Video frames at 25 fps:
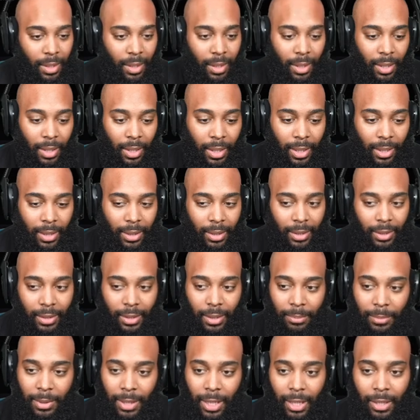All right, let's
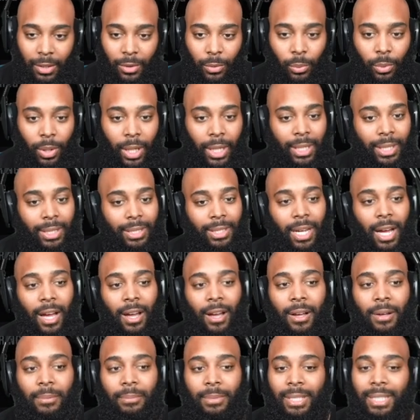simulate the week. It's
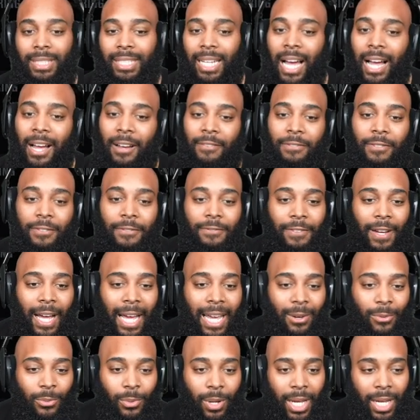time. It's time for
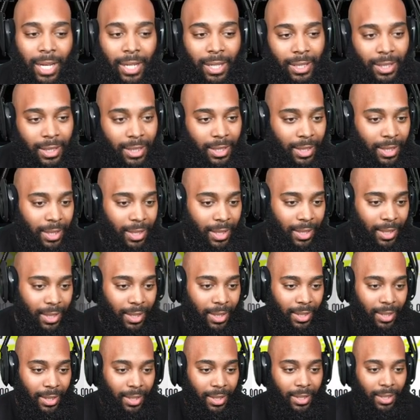fight week.
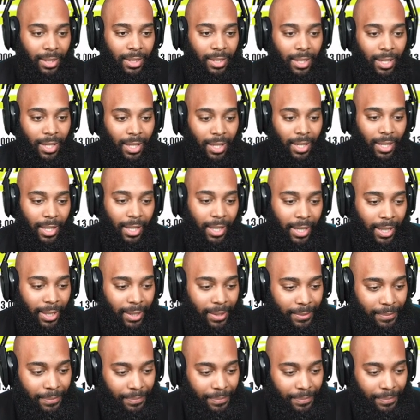All right.